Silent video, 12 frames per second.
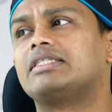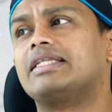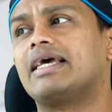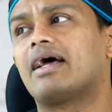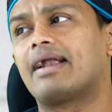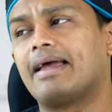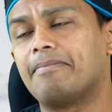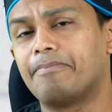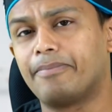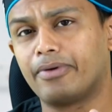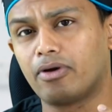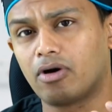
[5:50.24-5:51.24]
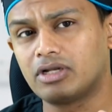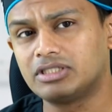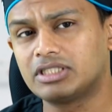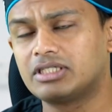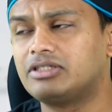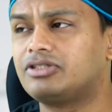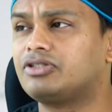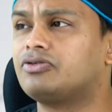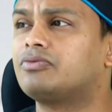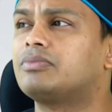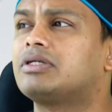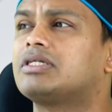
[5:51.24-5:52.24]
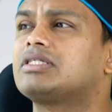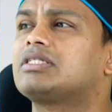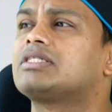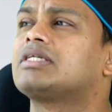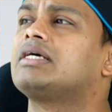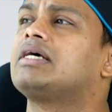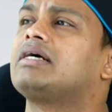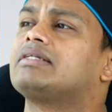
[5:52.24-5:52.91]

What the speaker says: They are embryological tumors,